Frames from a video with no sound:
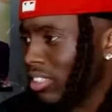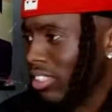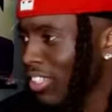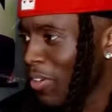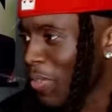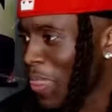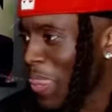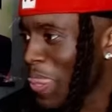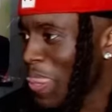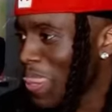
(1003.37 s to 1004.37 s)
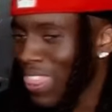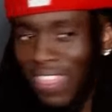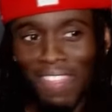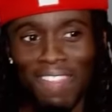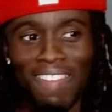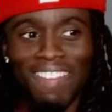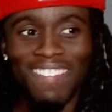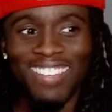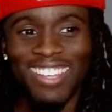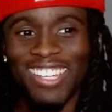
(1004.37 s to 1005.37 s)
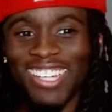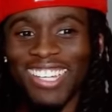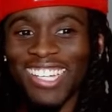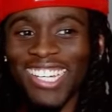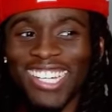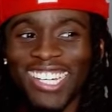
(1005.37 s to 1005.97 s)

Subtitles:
No, I'm saying I would just charge you, probably.